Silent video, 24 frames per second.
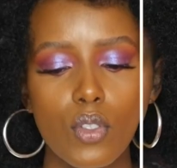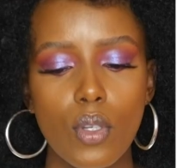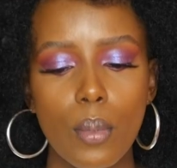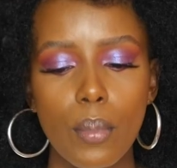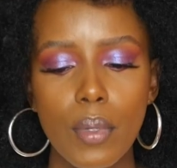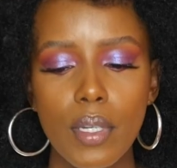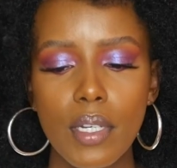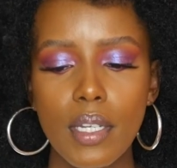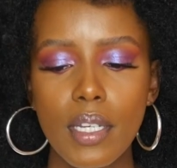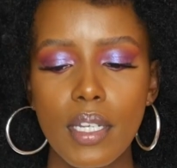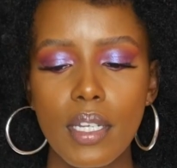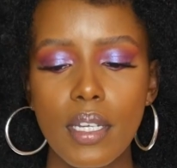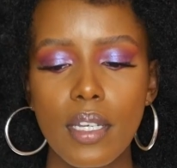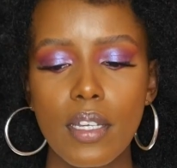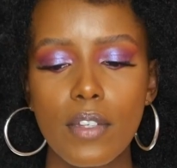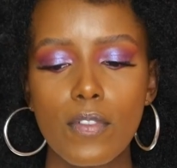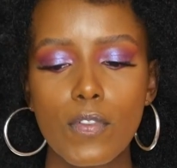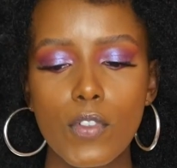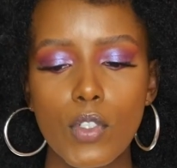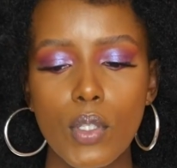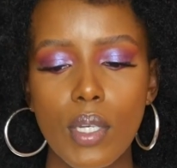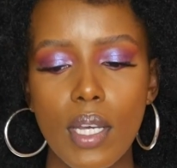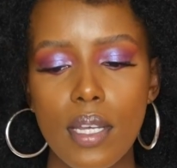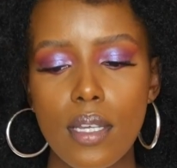So I'm going to
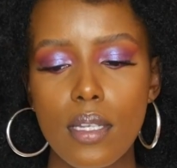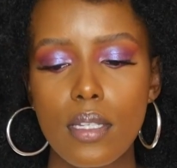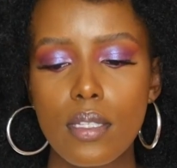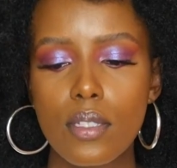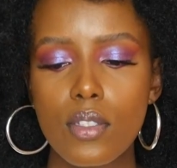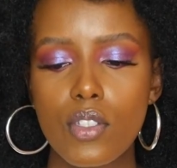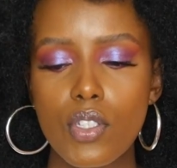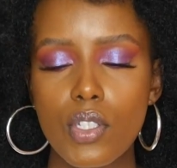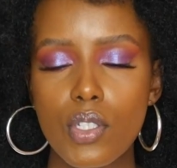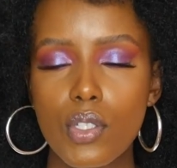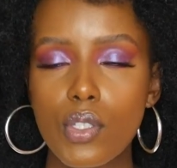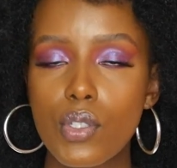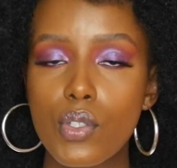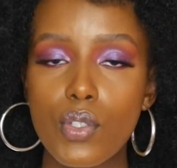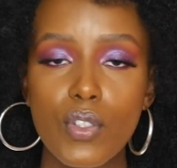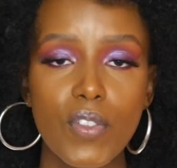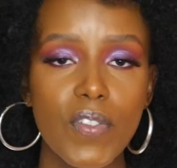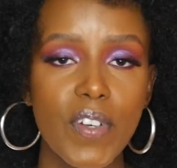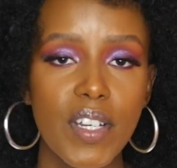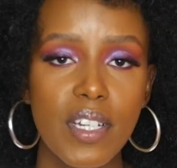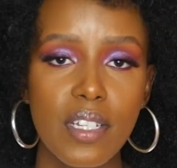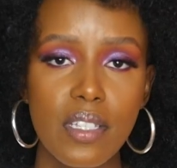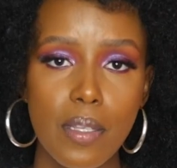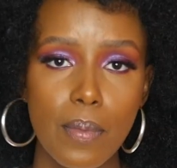give you guys just 2
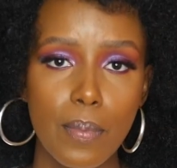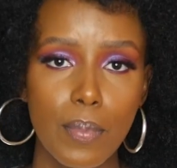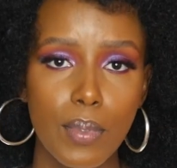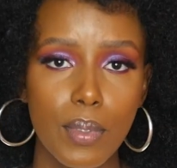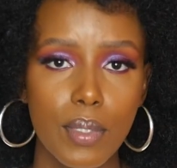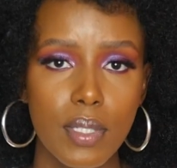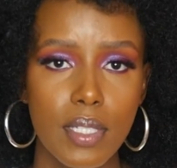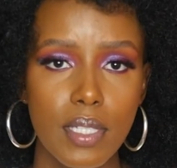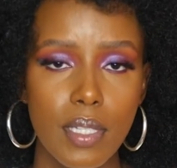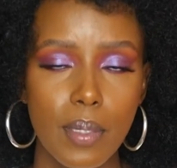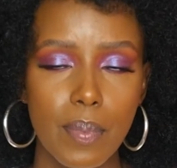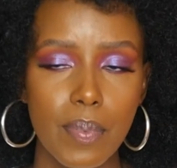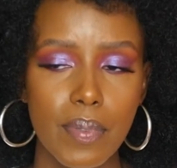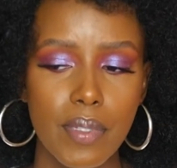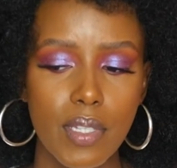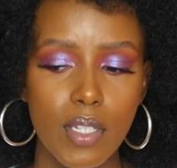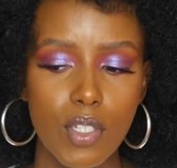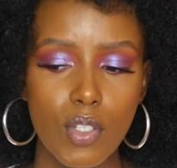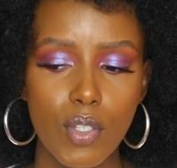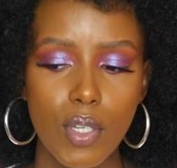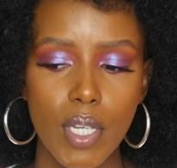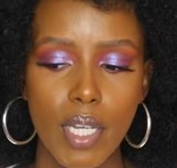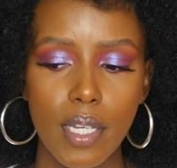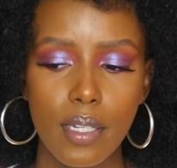very simple tips
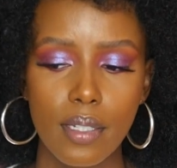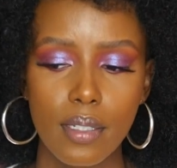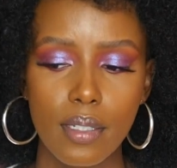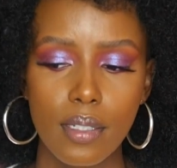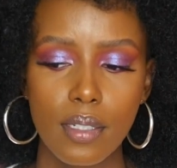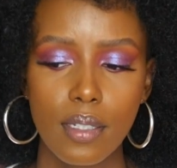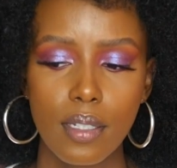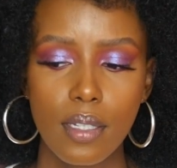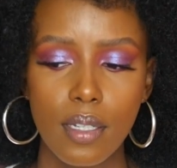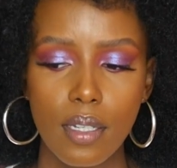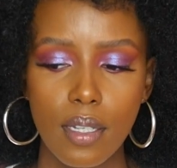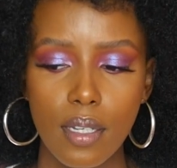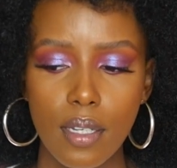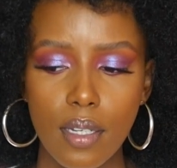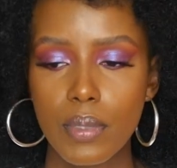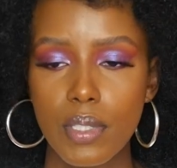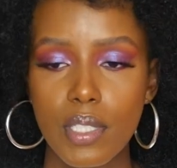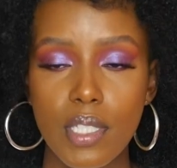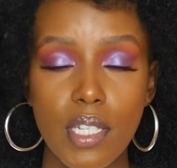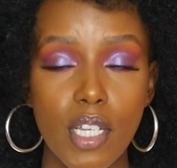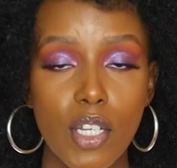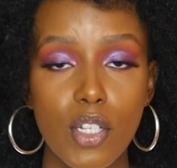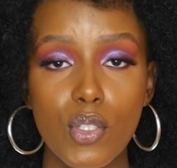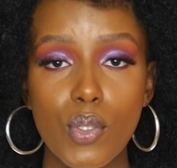that you can
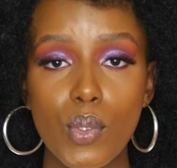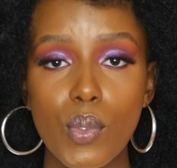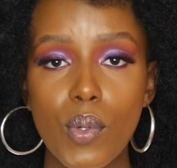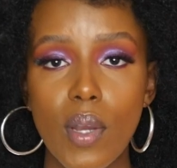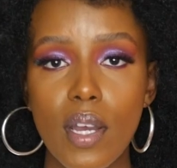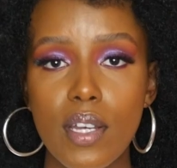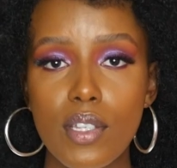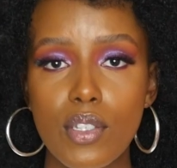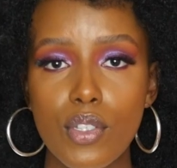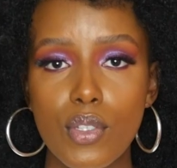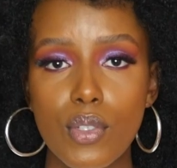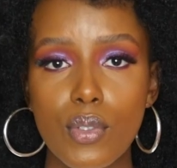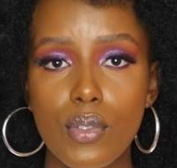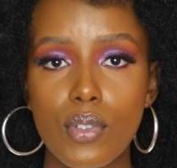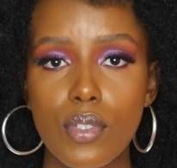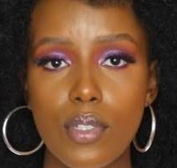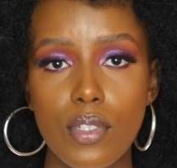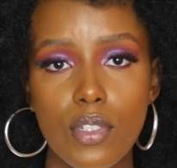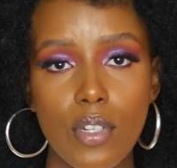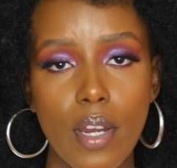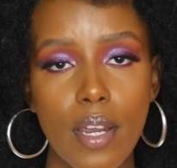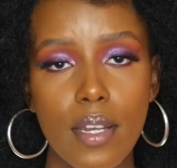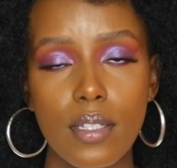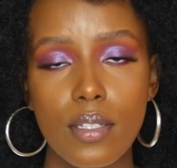stick to as you
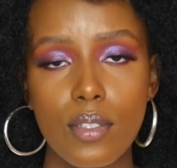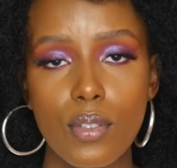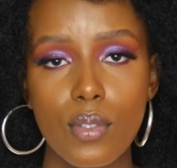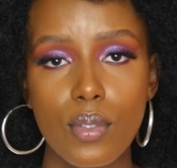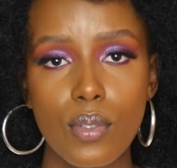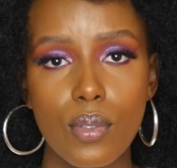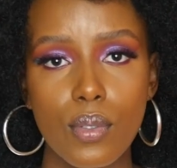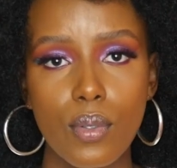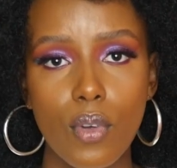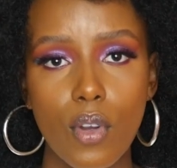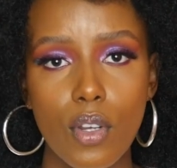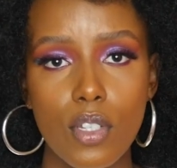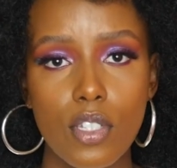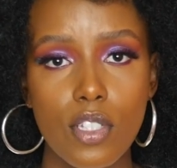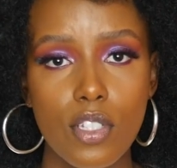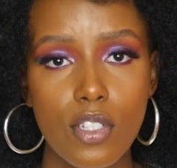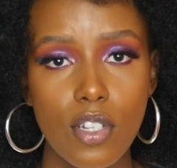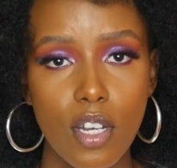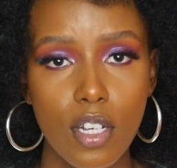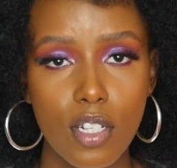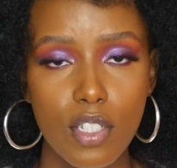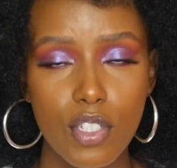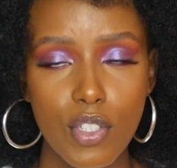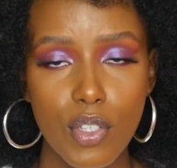try to
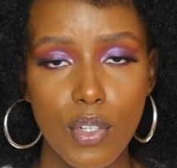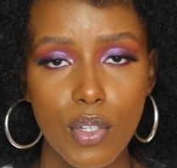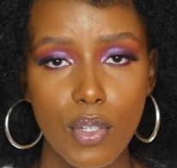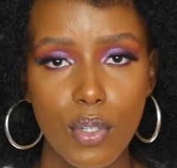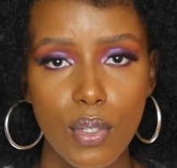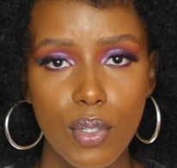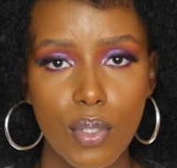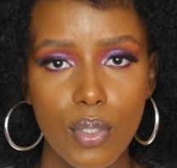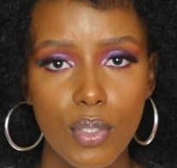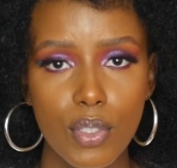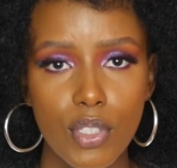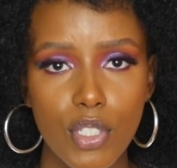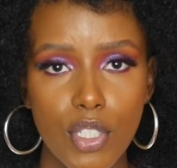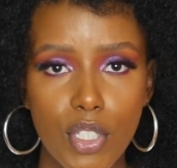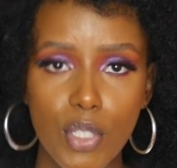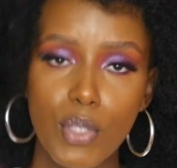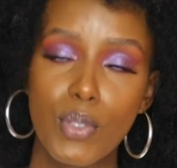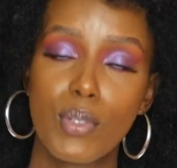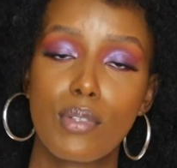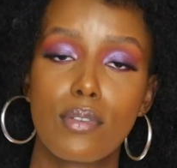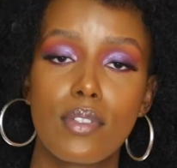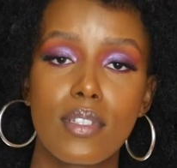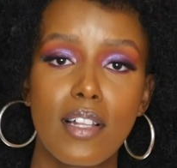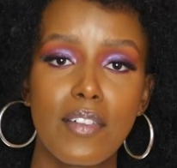construct your
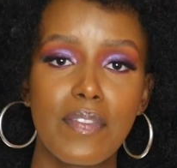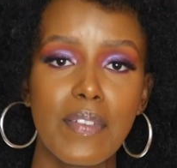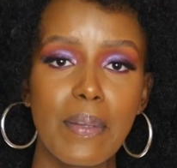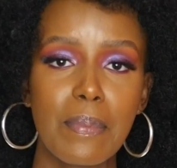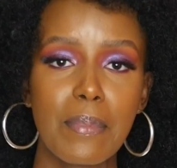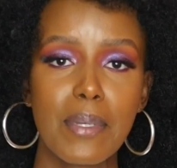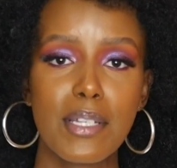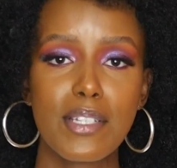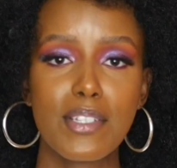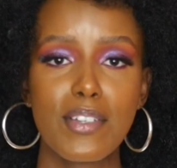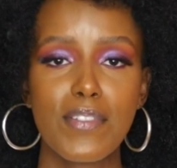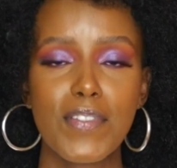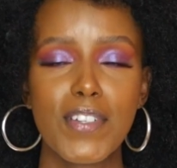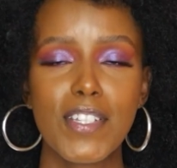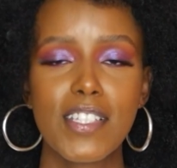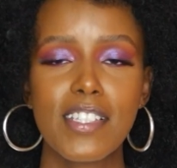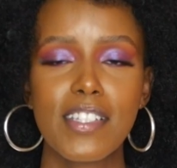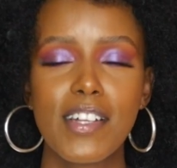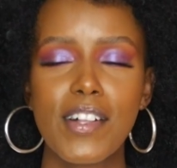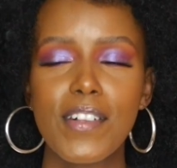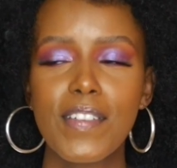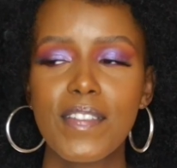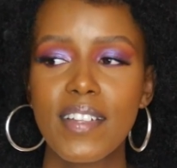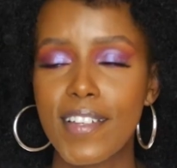new self-image of
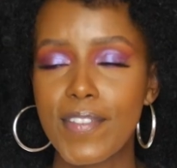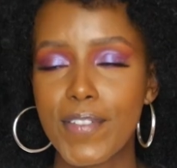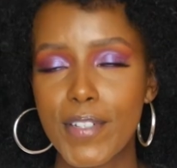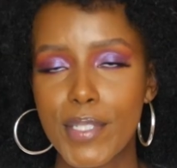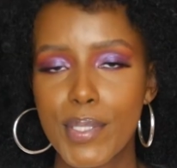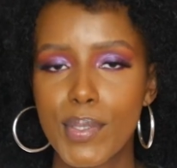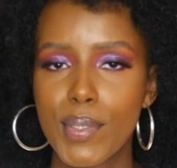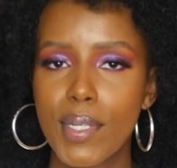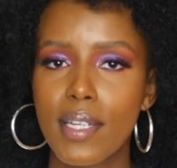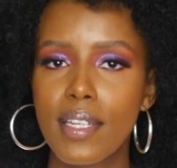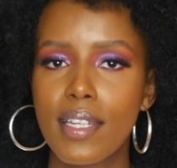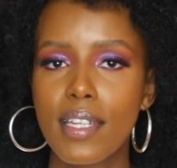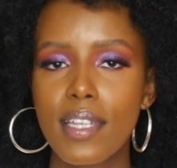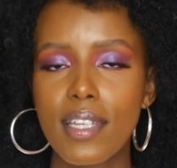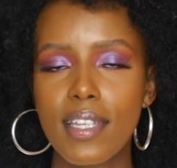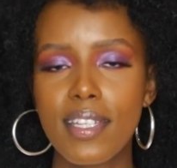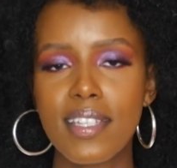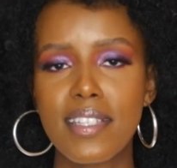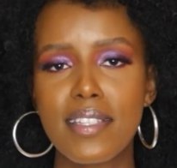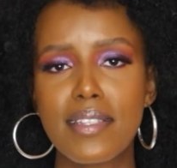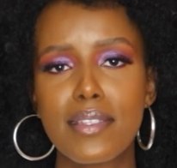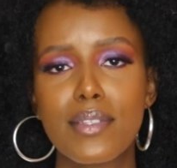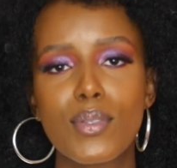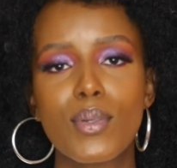yourself. The first one
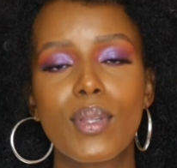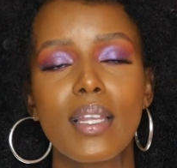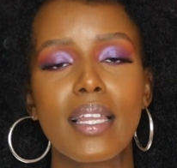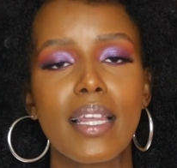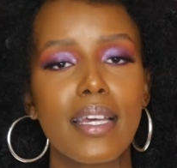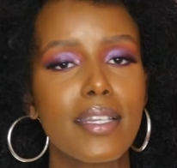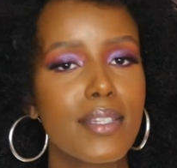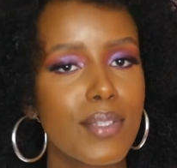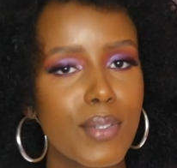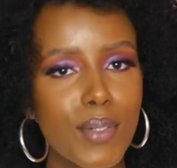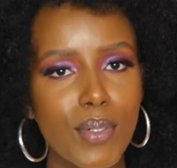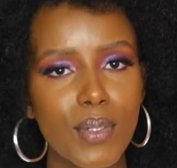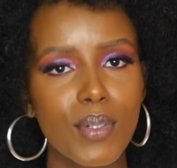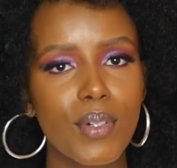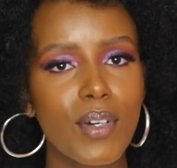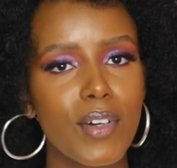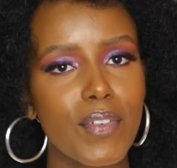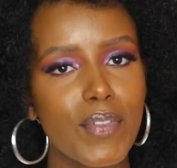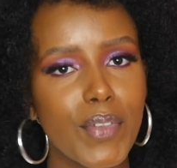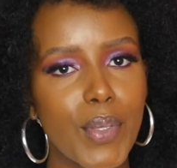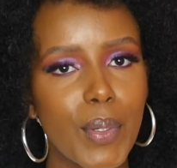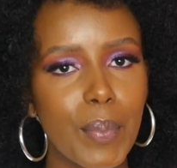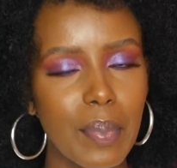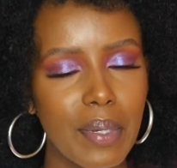is to let go
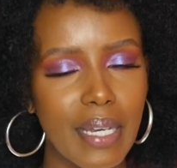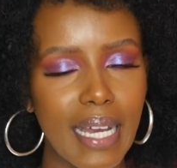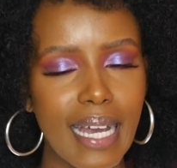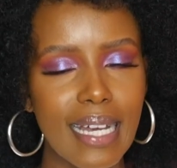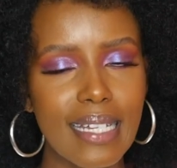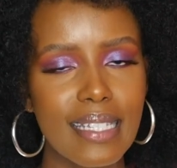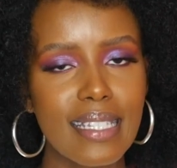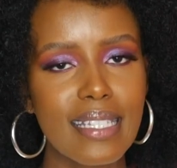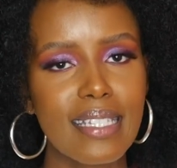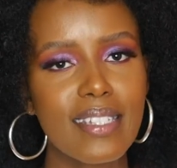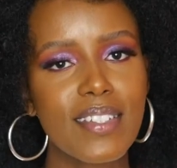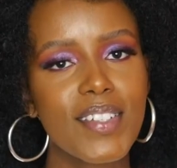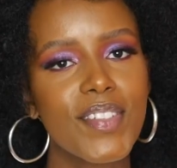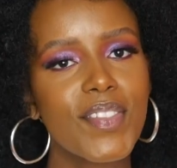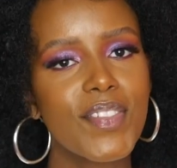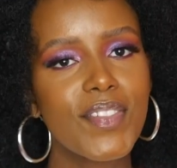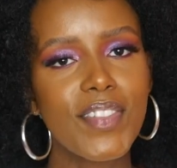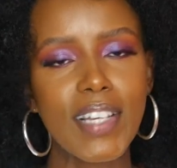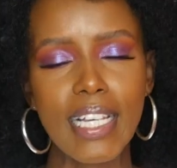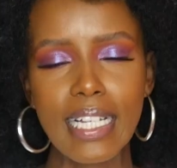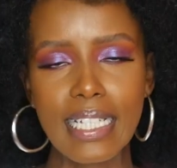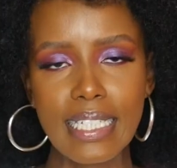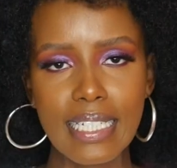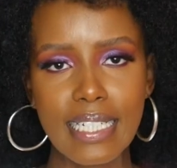of your past
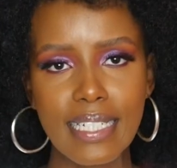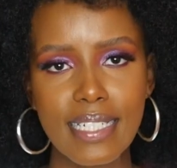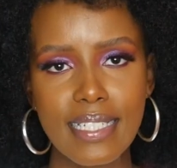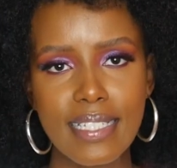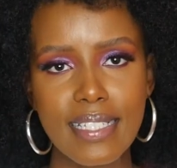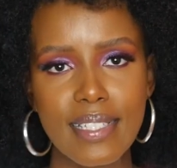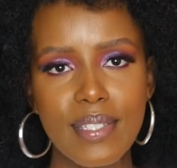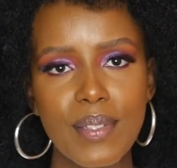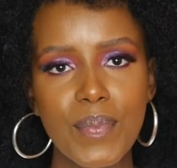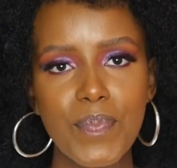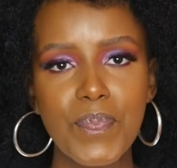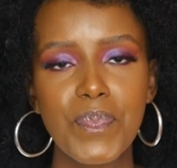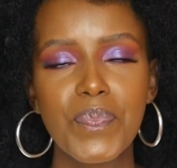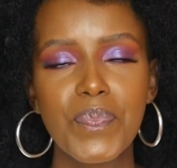failures.